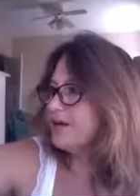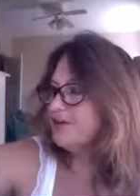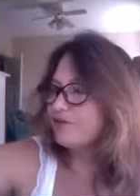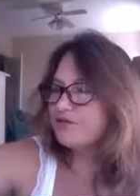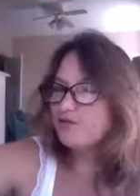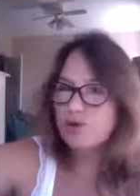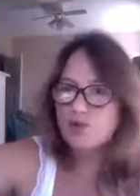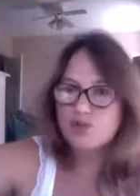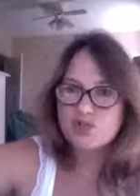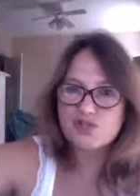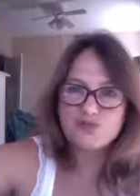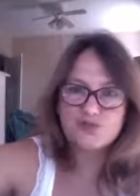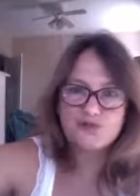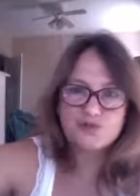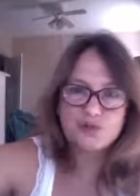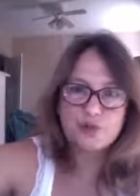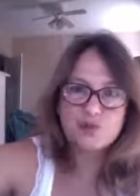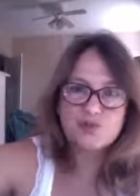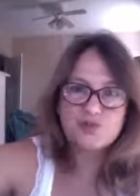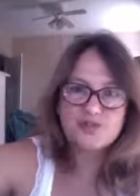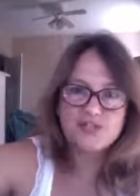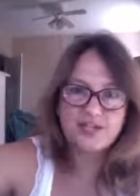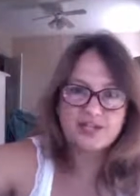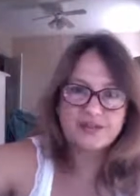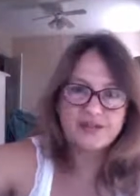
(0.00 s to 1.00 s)
of course,
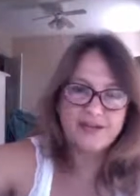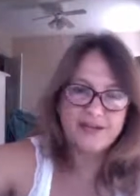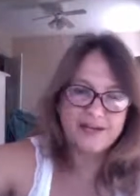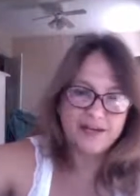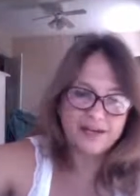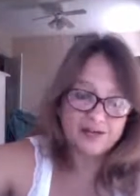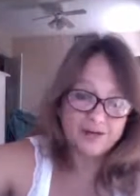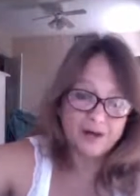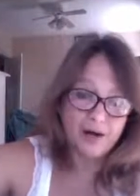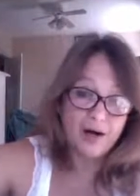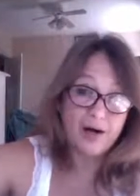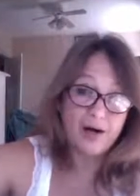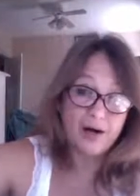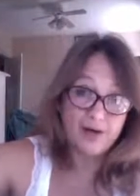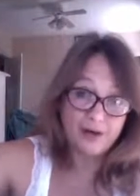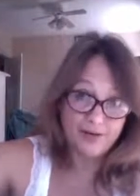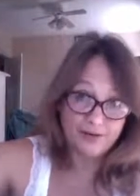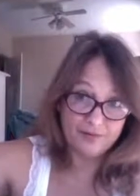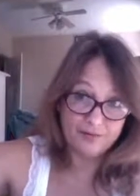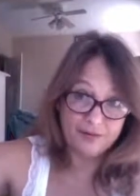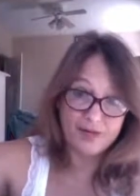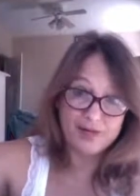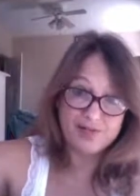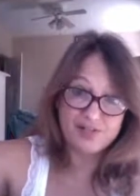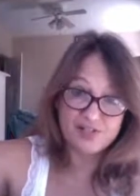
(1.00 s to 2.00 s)
flutes I like
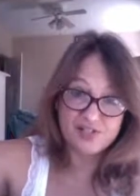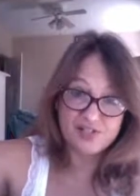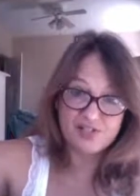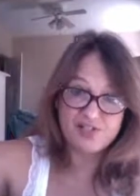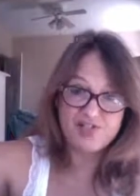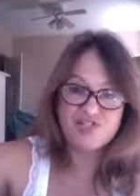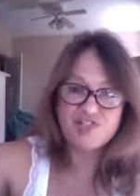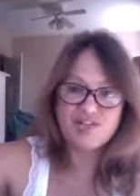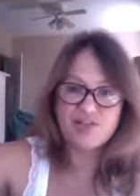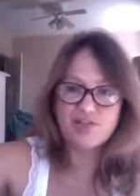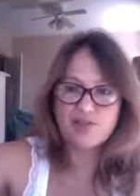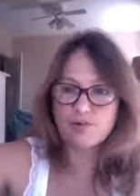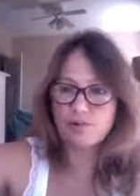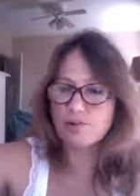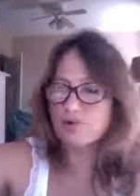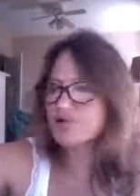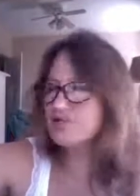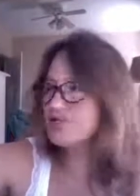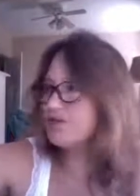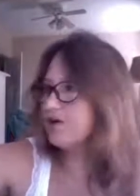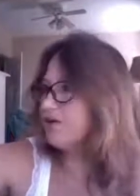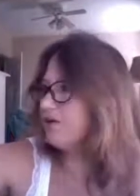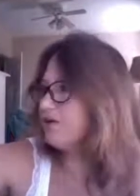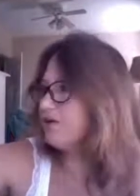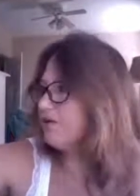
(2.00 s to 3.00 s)
unless it's Jethro
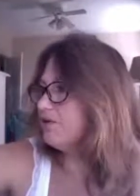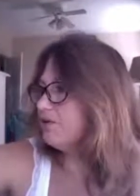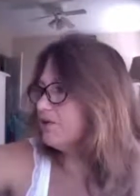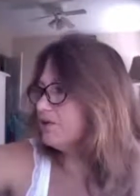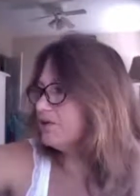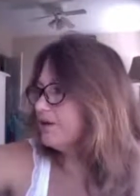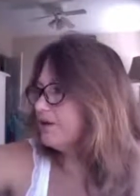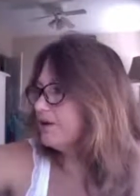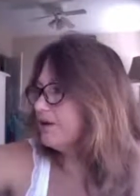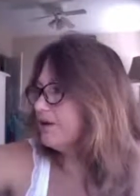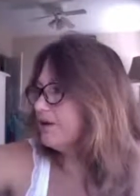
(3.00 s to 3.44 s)
Tull.